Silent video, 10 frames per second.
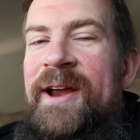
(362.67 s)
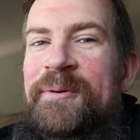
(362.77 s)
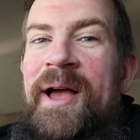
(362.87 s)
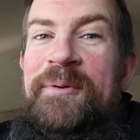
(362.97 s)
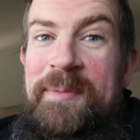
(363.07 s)
I
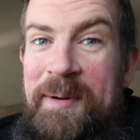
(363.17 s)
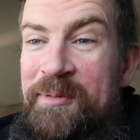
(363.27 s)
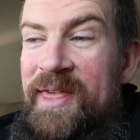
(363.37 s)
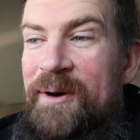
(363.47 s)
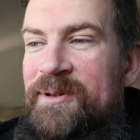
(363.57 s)
I
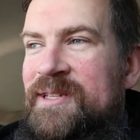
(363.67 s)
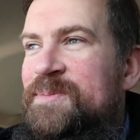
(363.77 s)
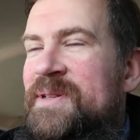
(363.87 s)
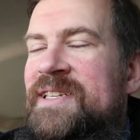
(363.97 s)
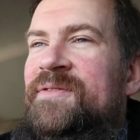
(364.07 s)
remember that one
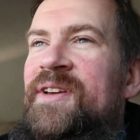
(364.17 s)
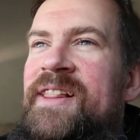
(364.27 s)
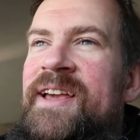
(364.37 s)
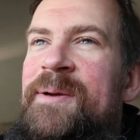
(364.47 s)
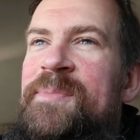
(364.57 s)

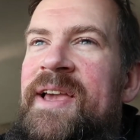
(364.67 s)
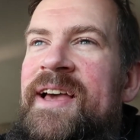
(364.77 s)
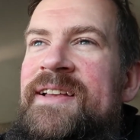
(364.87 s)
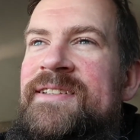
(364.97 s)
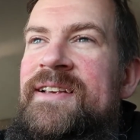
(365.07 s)
specifically
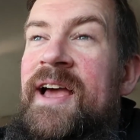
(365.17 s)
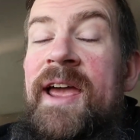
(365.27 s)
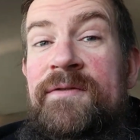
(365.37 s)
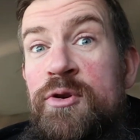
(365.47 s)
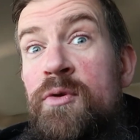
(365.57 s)
because I
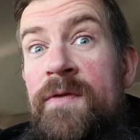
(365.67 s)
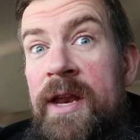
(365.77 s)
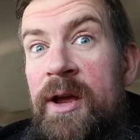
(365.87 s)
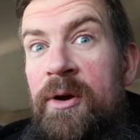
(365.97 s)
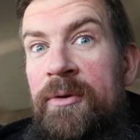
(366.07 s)
have two
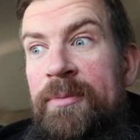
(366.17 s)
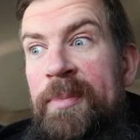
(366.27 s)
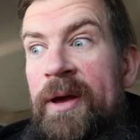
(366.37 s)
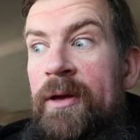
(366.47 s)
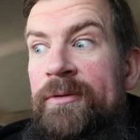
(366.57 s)
videos
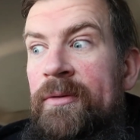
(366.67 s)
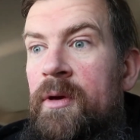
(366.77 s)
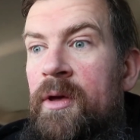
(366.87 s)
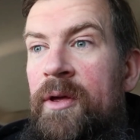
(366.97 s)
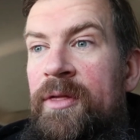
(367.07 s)
because
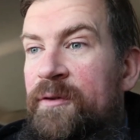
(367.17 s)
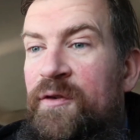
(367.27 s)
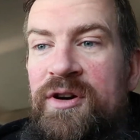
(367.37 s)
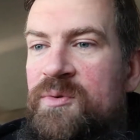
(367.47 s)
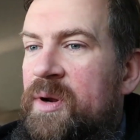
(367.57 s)
the
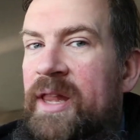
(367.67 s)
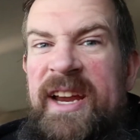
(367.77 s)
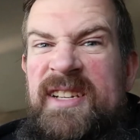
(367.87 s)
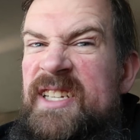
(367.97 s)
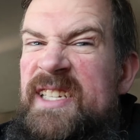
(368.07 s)
first one,
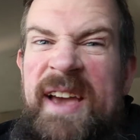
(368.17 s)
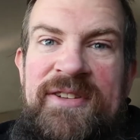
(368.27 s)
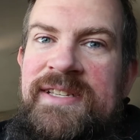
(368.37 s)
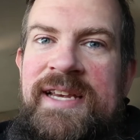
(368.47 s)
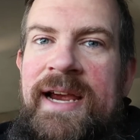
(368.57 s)
like
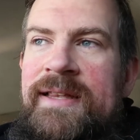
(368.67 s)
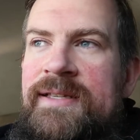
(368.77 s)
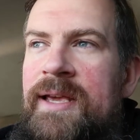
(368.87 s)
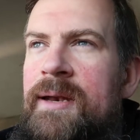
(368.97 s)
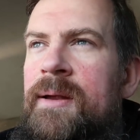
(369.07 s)
seven
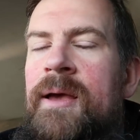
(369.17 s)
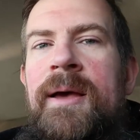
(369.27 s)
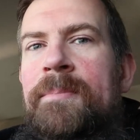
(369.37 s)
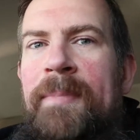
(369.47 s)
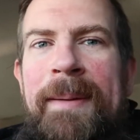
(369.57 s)
seconds in,
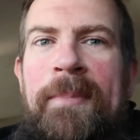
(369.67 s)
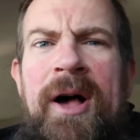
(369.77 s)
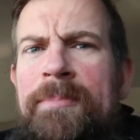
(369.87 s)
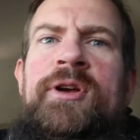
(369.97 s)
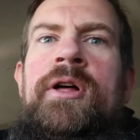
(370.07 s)
my
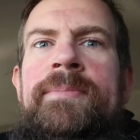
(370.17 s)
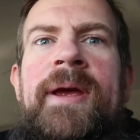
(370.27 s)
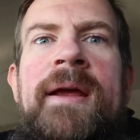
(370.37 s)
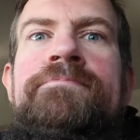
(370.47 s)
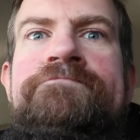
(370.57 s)
mom called me.